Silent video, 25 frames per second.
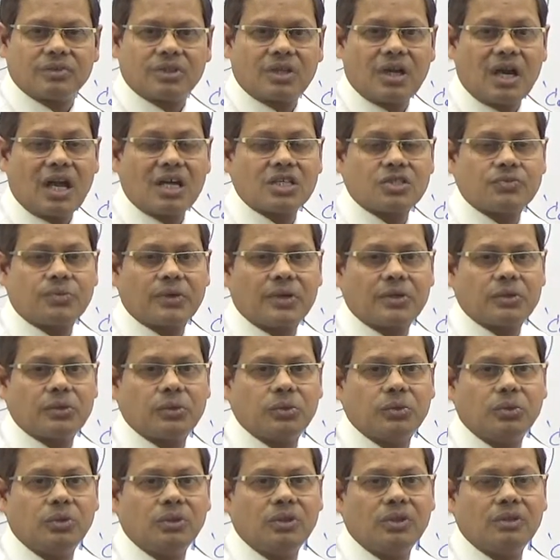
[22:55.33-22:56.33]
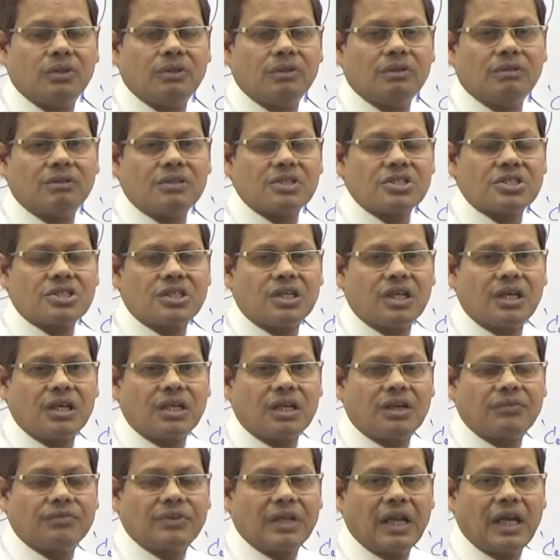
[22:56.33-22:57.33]
transfer to state
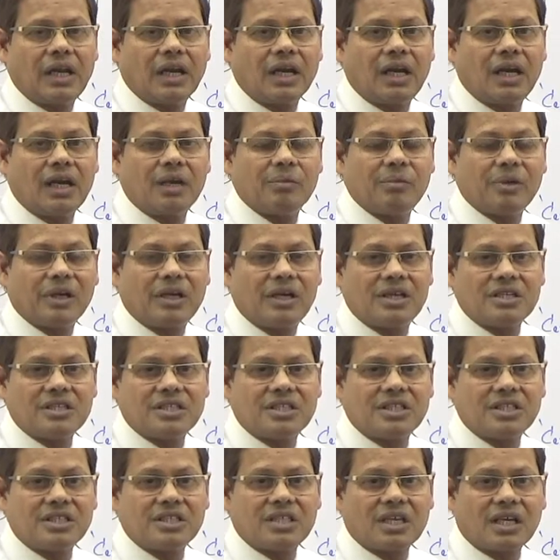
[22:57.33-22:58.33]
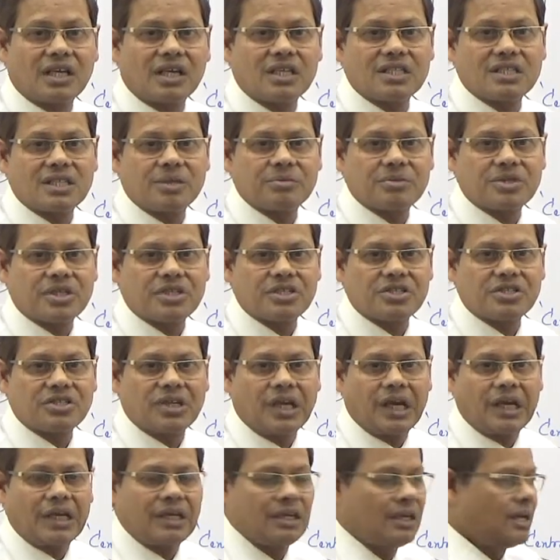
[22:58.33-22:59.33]
of Telangana because it is a consumption
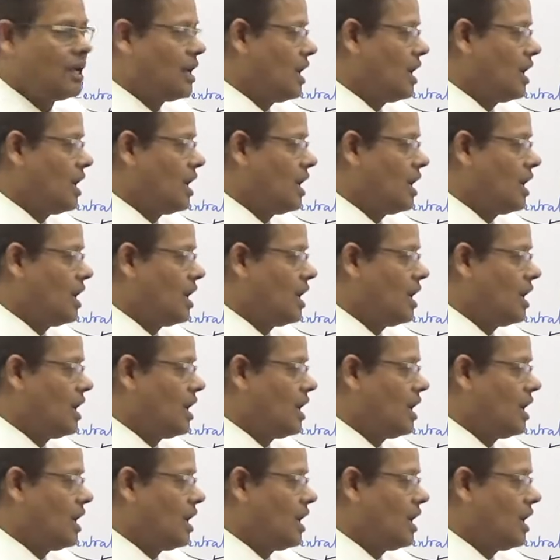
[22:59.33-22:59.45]
state,